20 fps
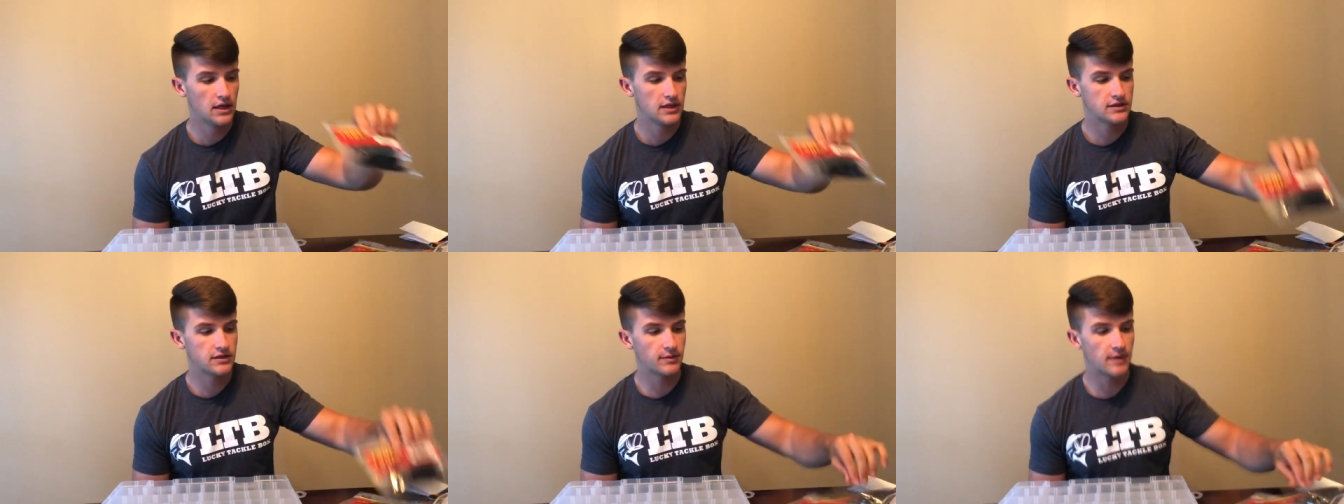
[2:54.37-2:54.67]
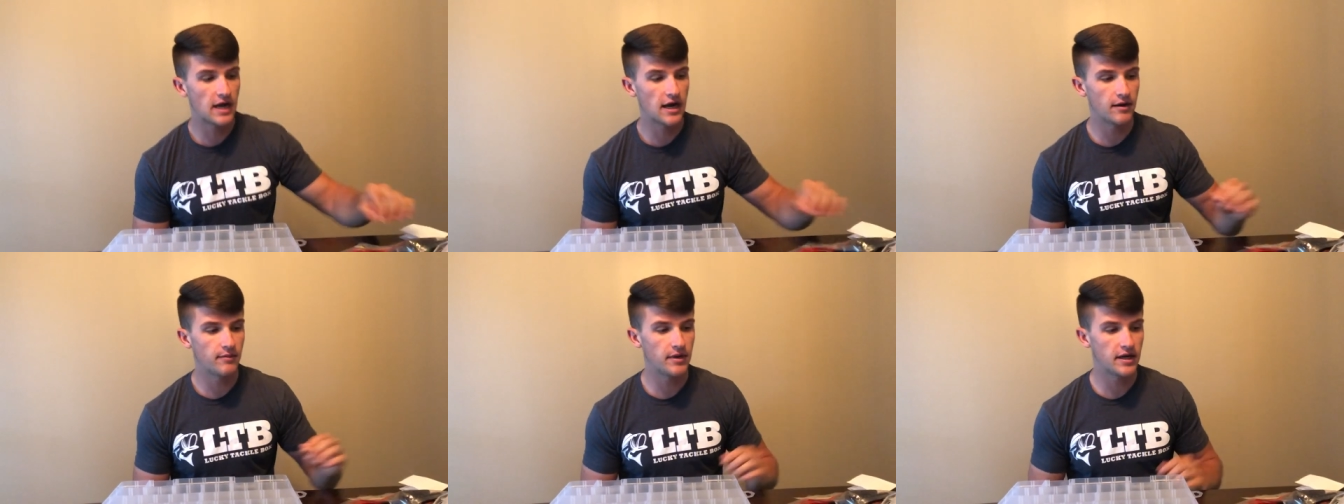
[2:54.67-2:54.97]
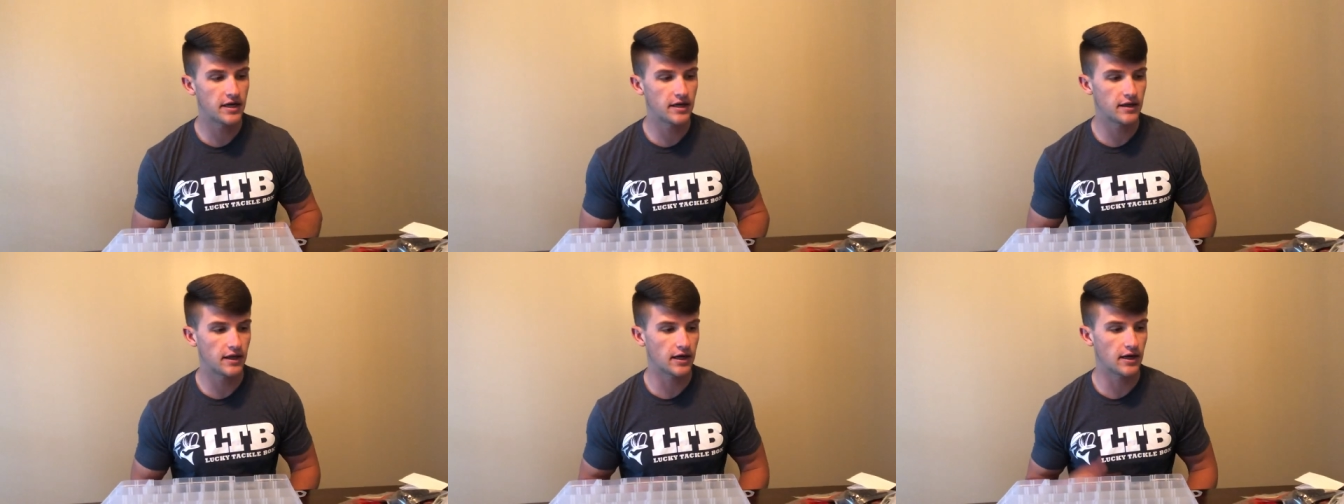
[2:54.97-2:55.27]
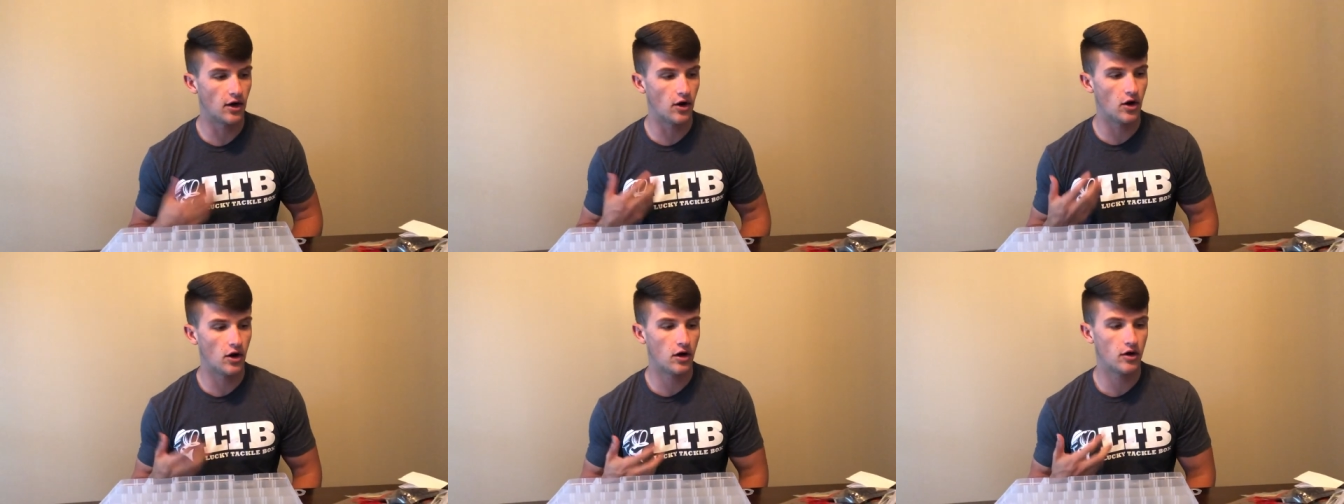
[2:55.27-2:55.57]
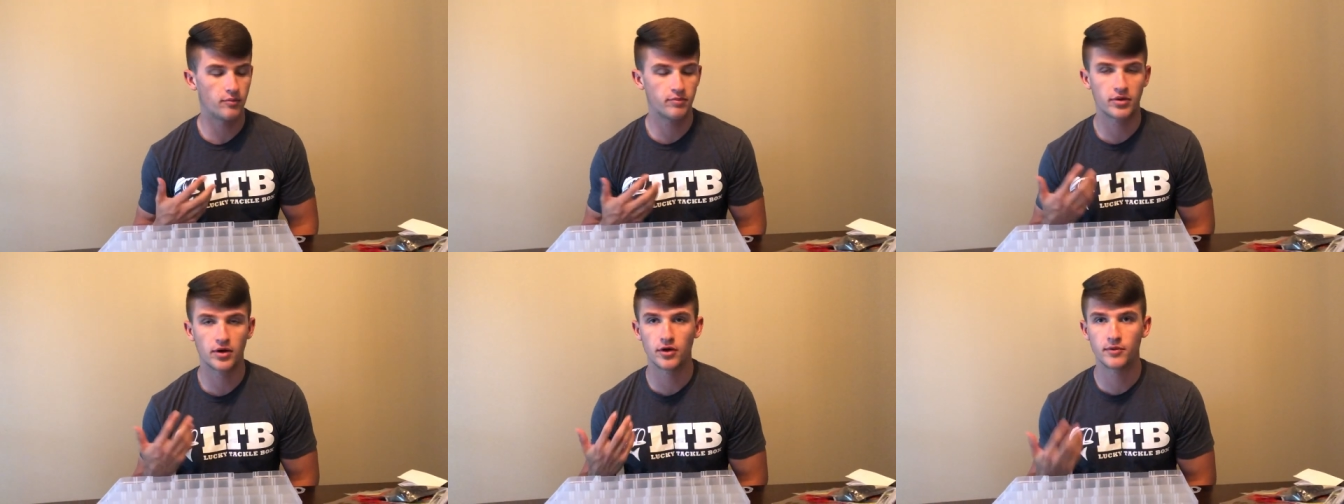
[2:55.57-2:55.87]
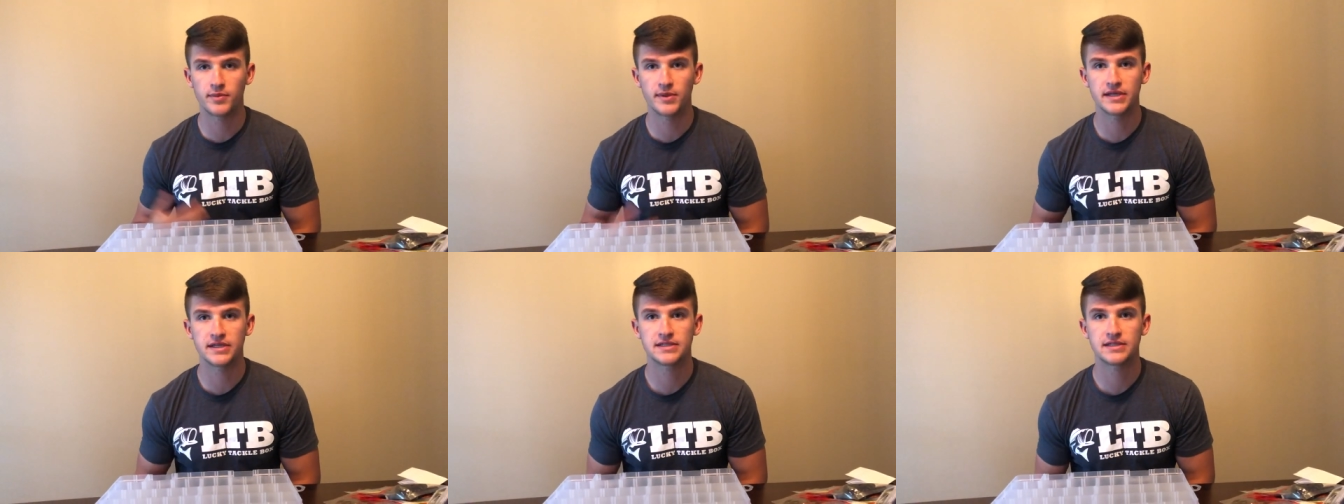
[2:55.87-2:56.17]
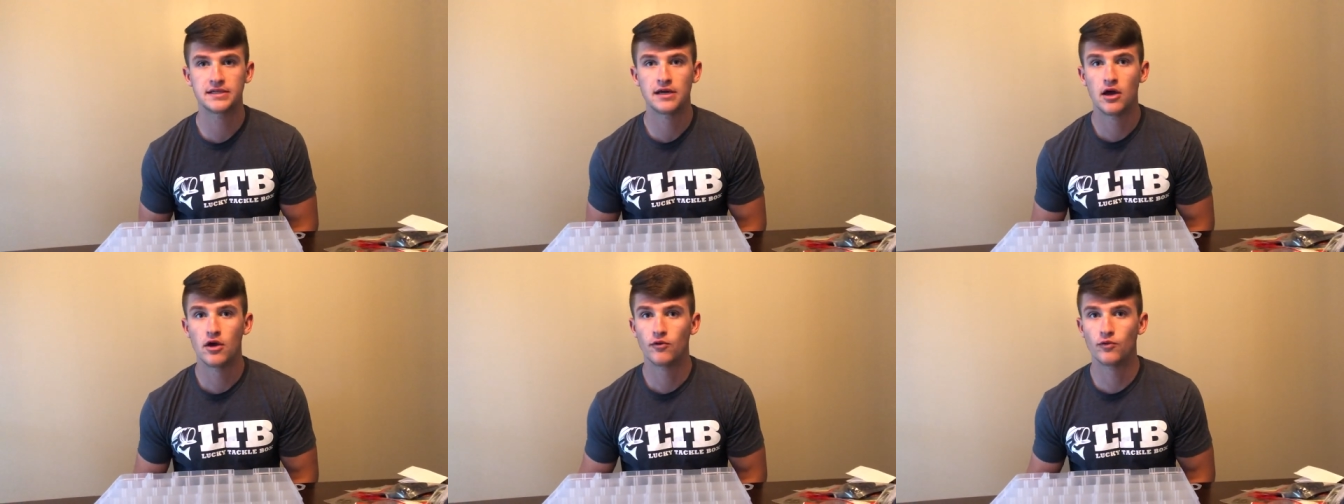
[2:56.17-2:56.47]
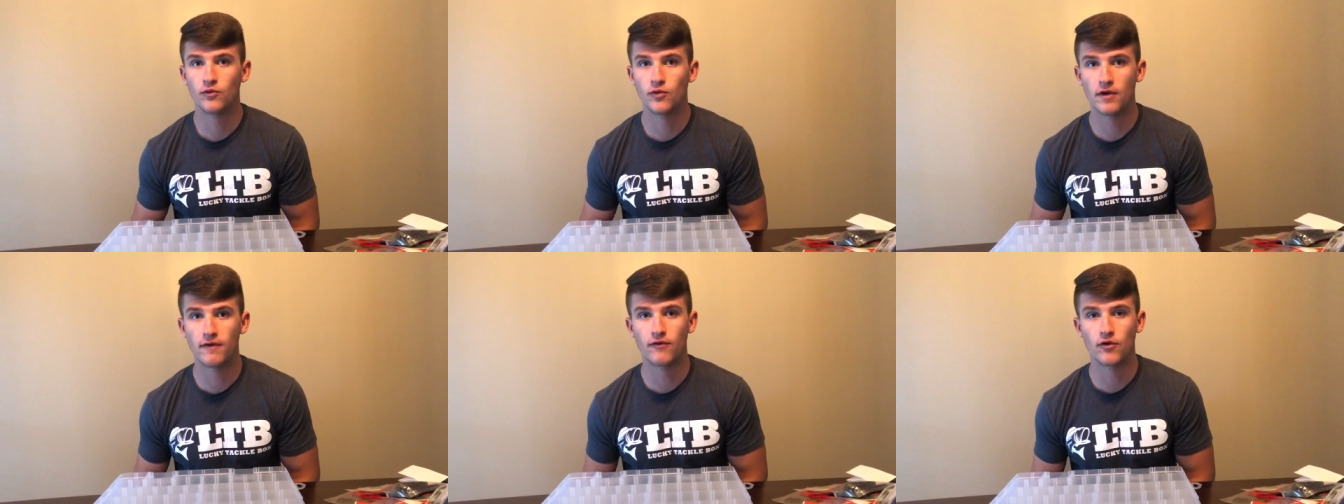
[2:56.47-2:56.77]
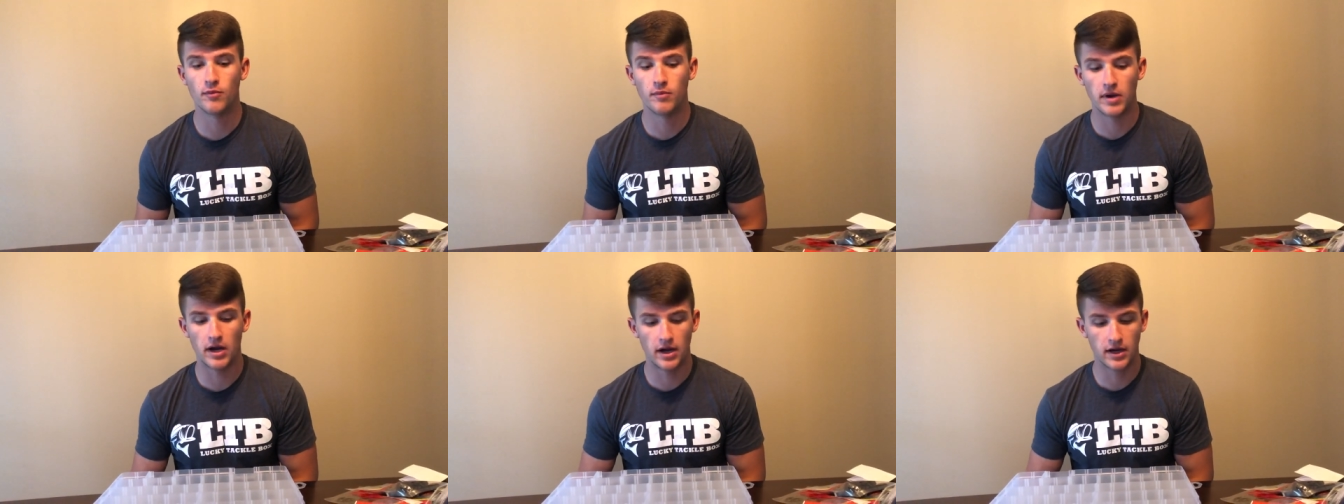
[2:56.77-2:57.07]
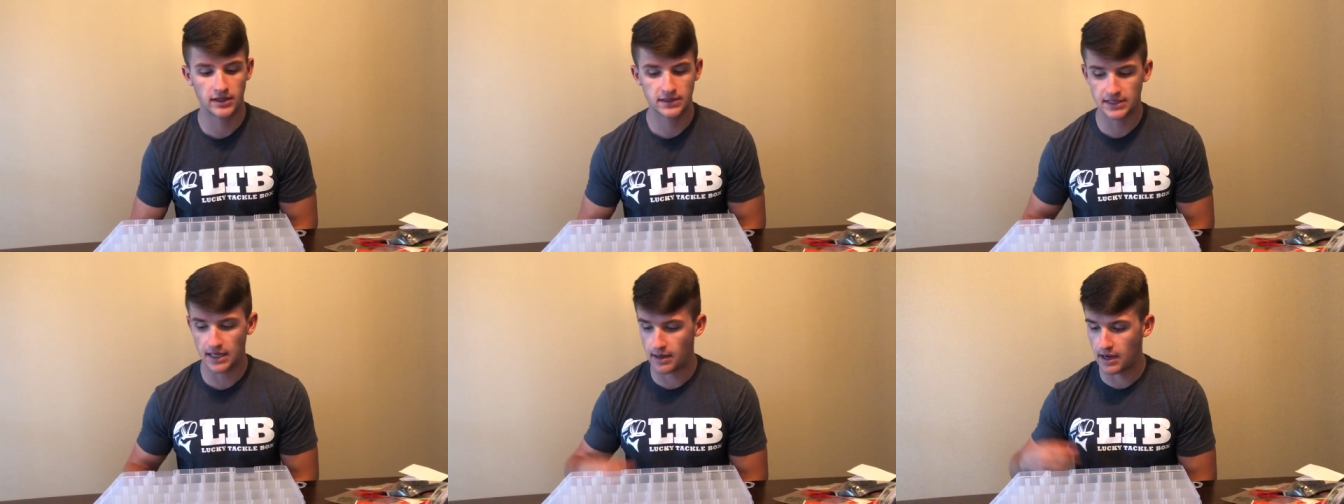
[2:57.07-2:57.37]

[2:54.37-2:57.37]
So I'm kind of making like an all-purpose river box.